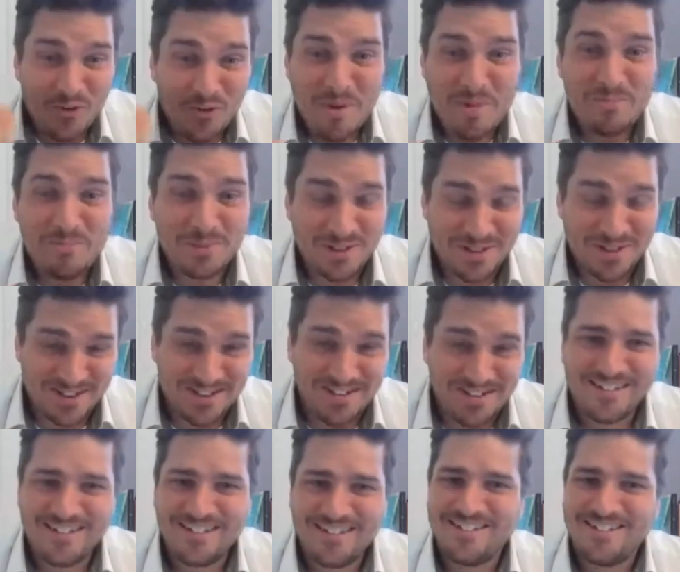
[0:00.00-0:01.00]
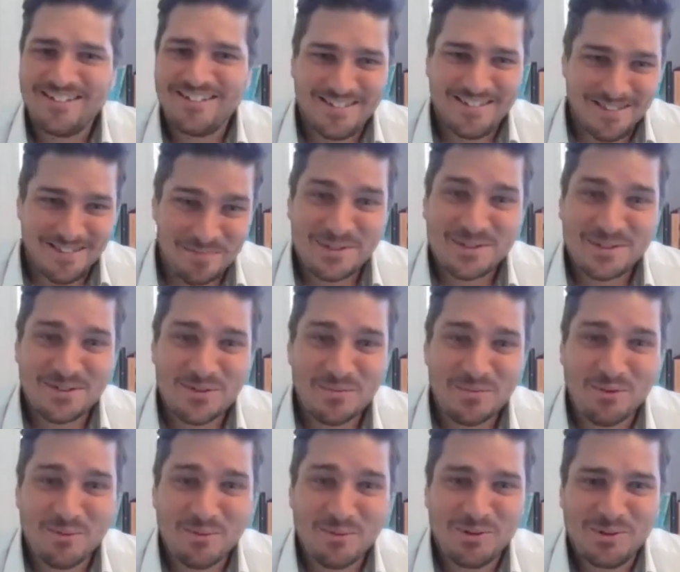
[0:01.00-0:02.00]
remembered it, that means there
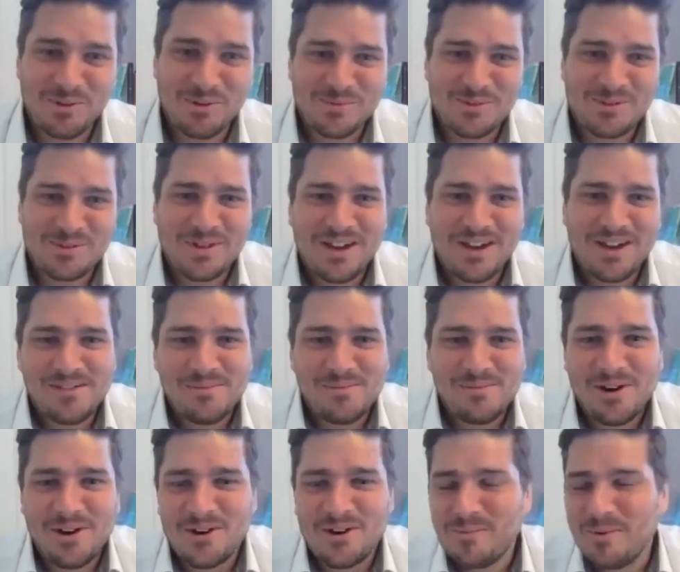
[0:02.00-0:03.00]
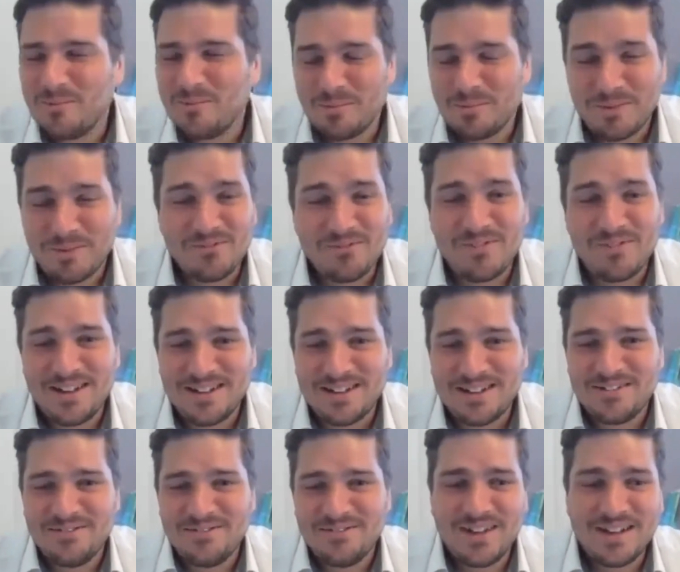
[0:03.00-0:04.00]
were problems. I remember it
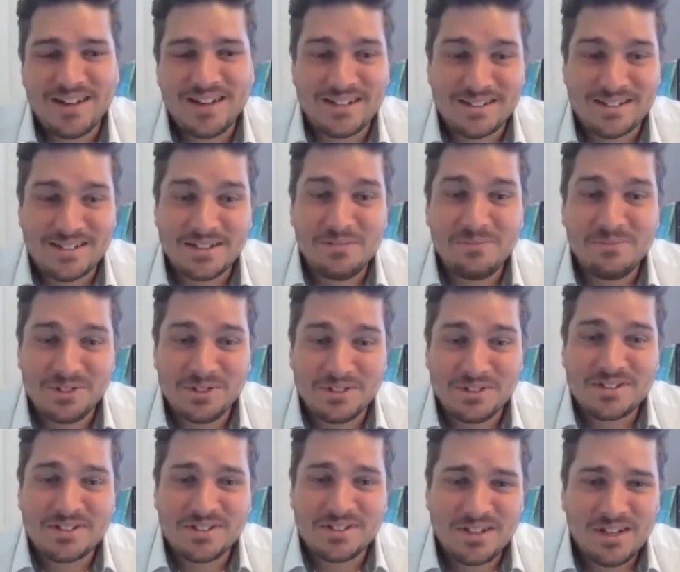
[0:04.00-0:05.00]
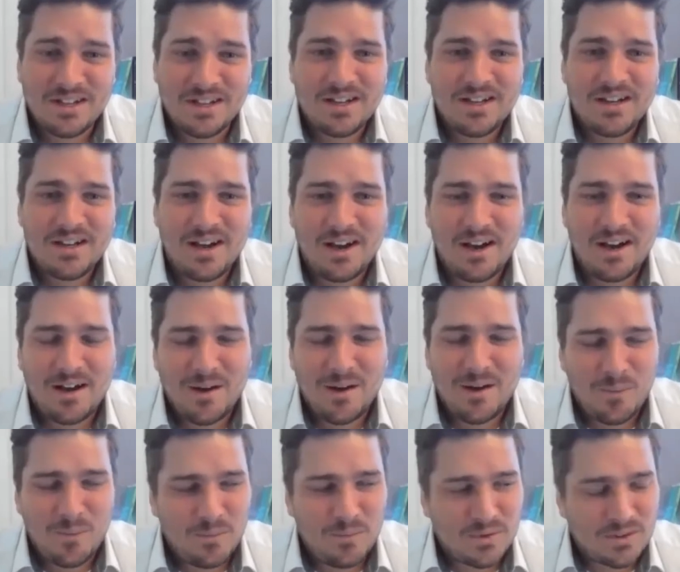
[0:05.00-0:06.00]
being fairly seamless.
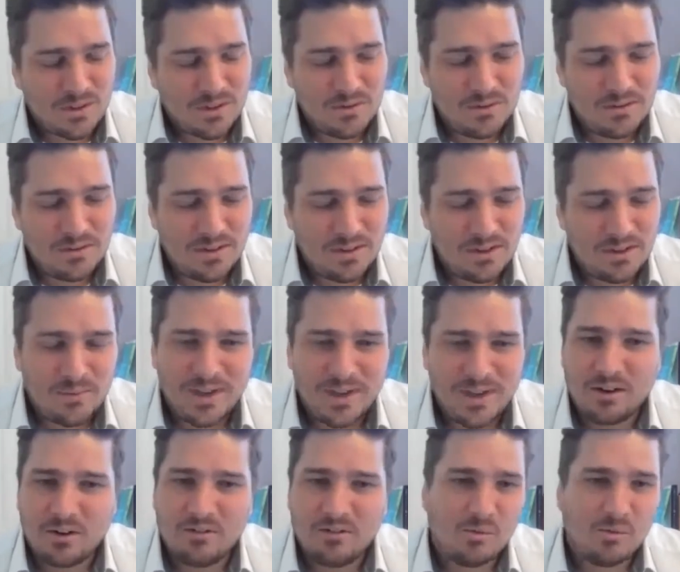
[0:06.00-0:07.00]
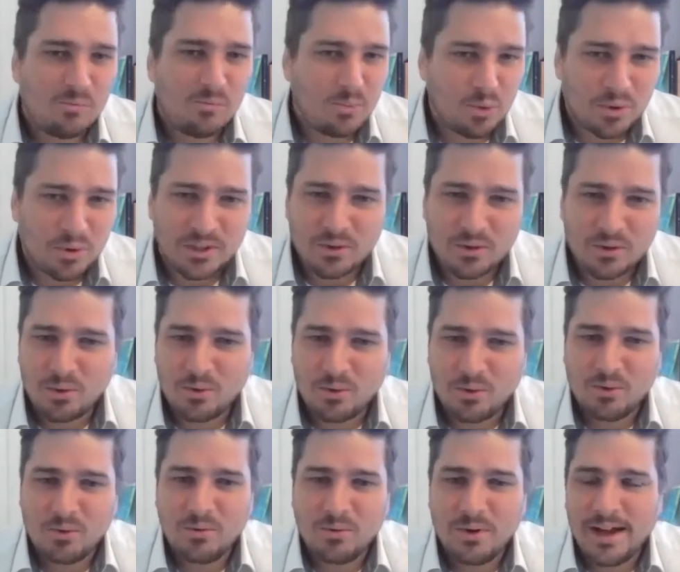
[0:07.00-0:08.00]
So, you know, we had our onboarding
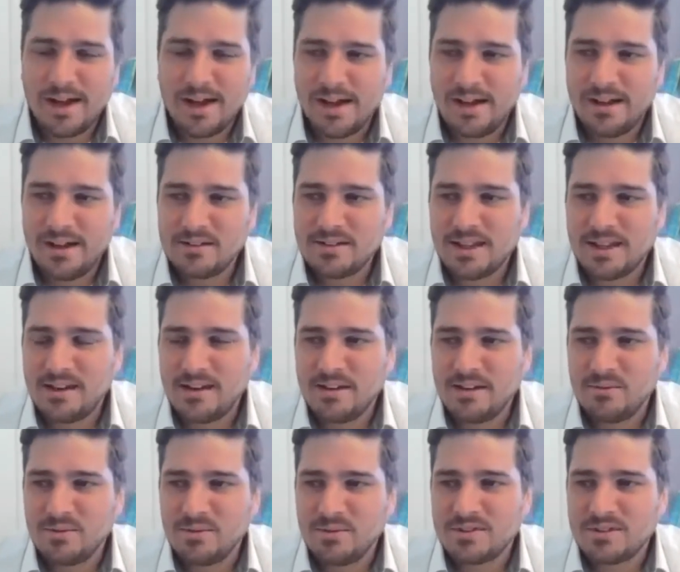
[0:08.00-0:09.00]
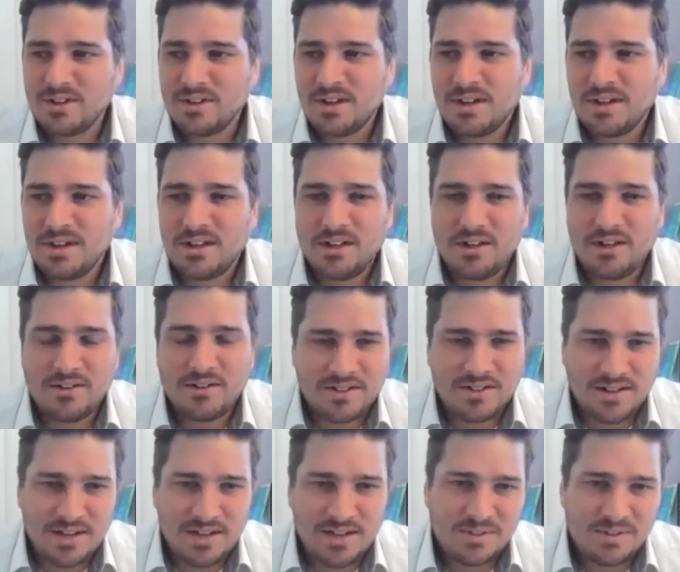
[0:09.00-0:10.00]
call, and then there was, you know, the
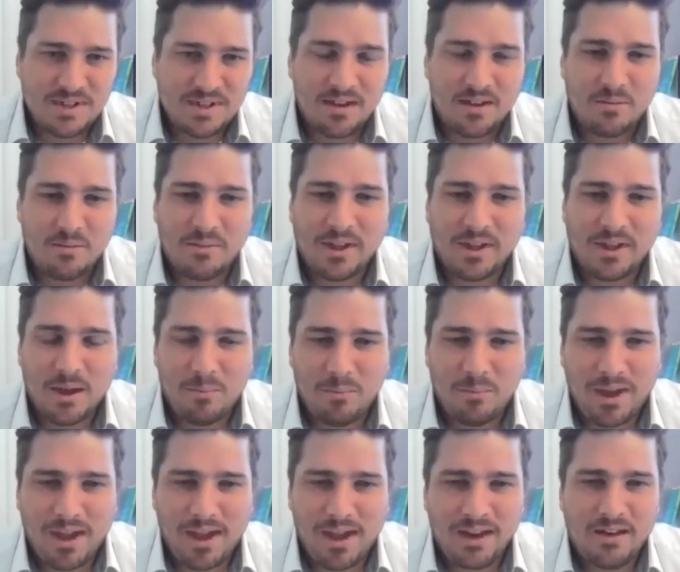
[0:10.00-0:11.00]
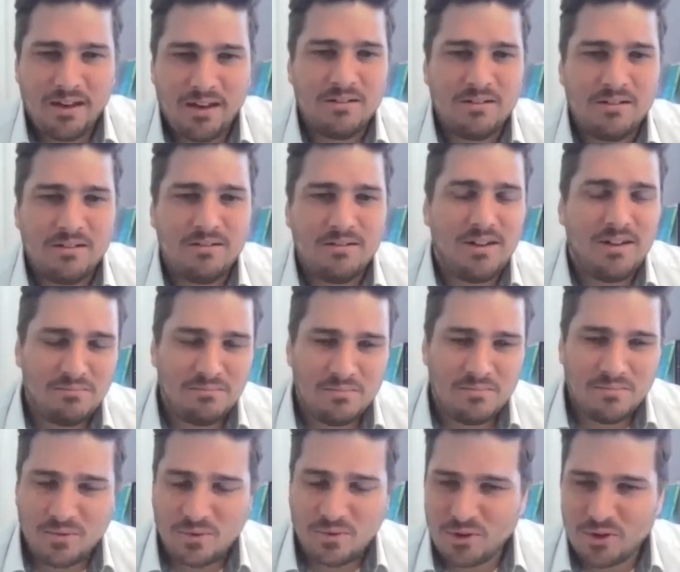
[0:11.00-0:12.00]
team setting up the campaign
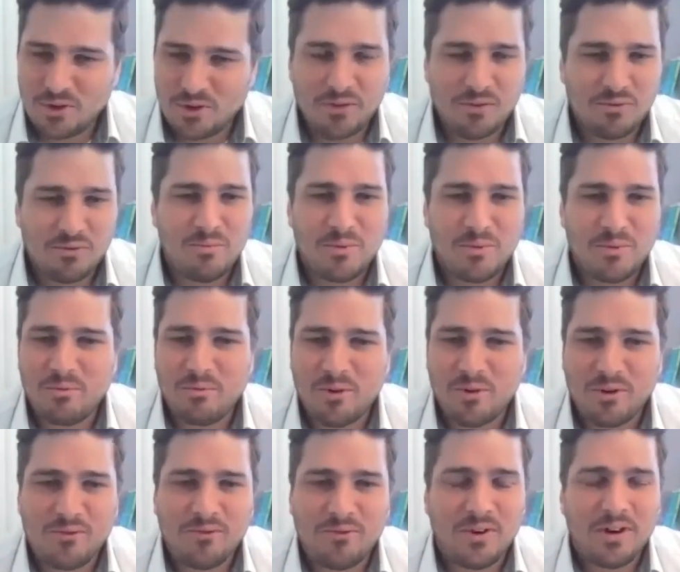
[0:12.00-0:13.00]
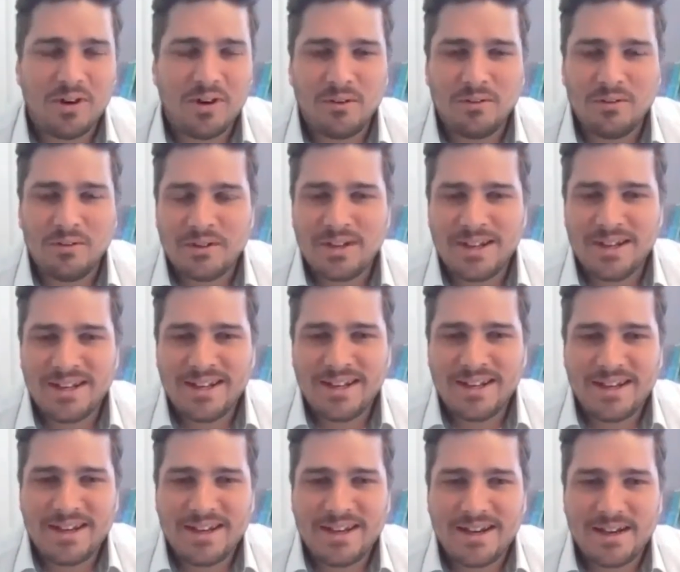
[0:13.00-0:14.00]
and going through my profile
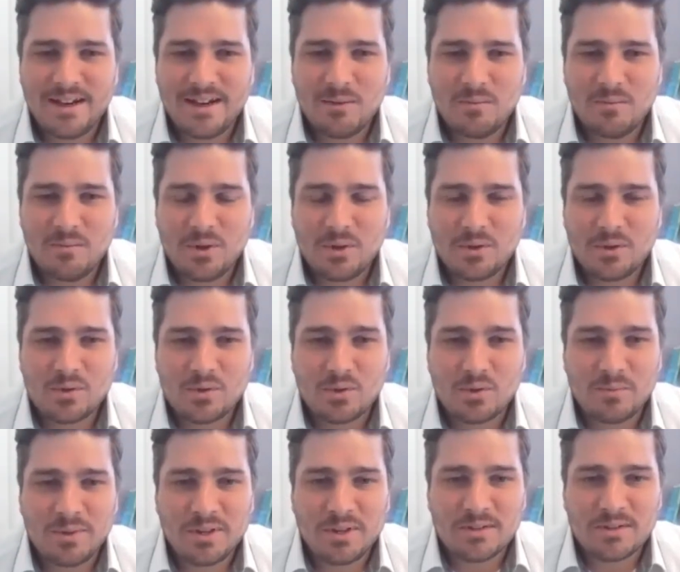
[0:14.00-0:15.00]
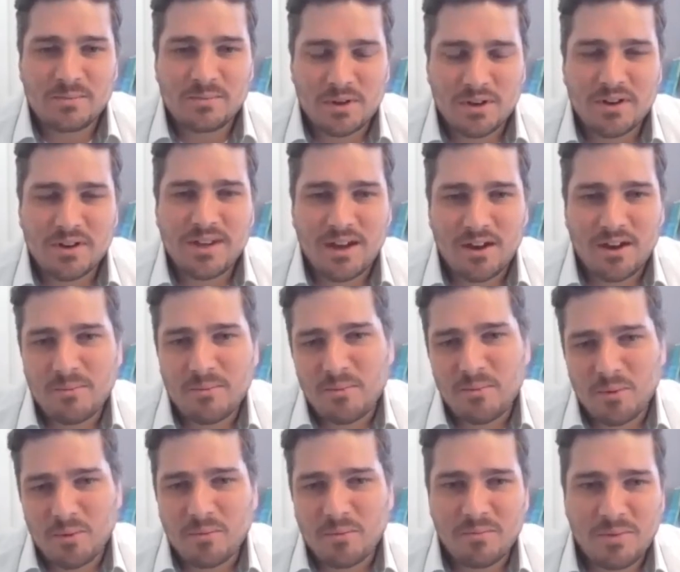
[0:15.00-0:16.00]
and those sort of bits. But I
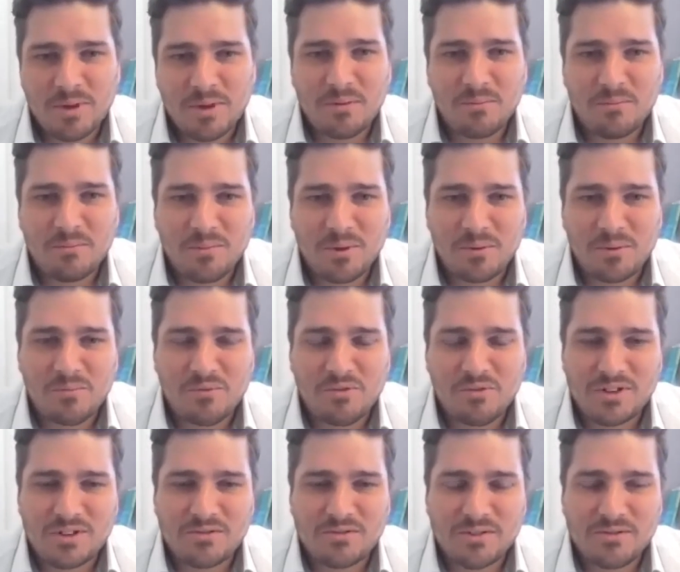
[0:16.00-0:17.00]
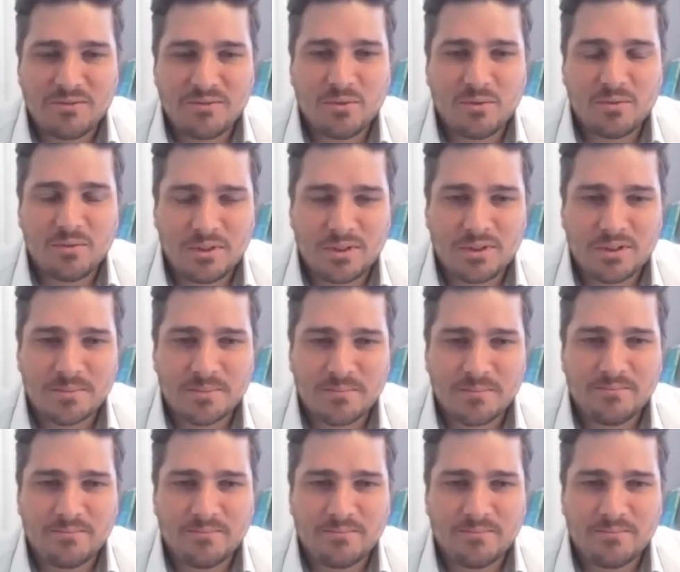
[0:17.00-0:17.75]
remember it being pretty straightforward.